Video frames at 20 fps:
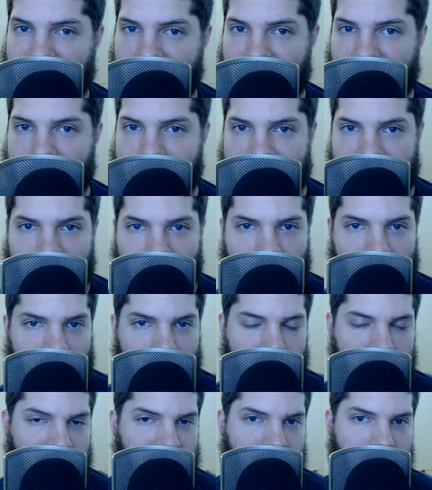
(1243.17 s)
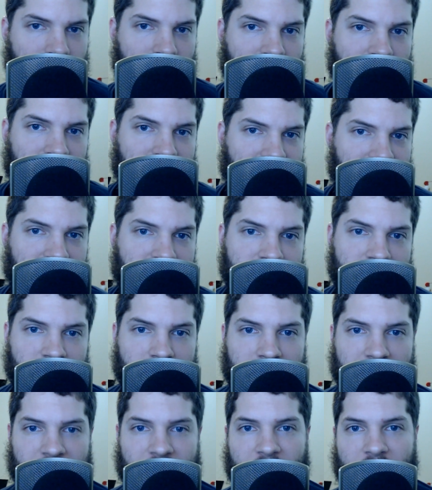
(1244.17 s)
so that way when people click in from the
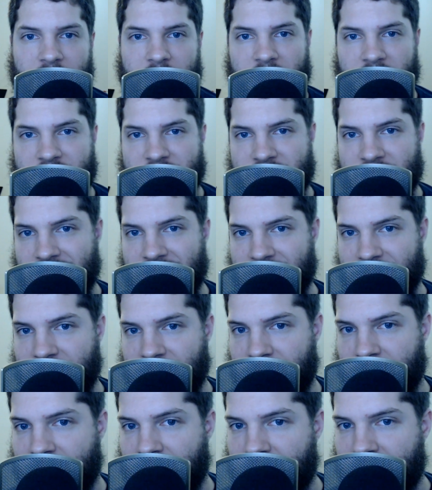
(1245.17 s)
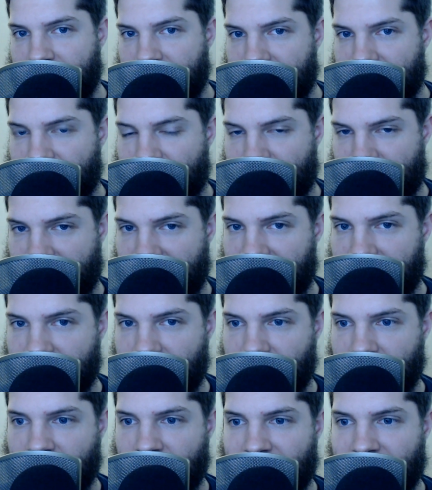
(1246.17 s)
ad, they see the channel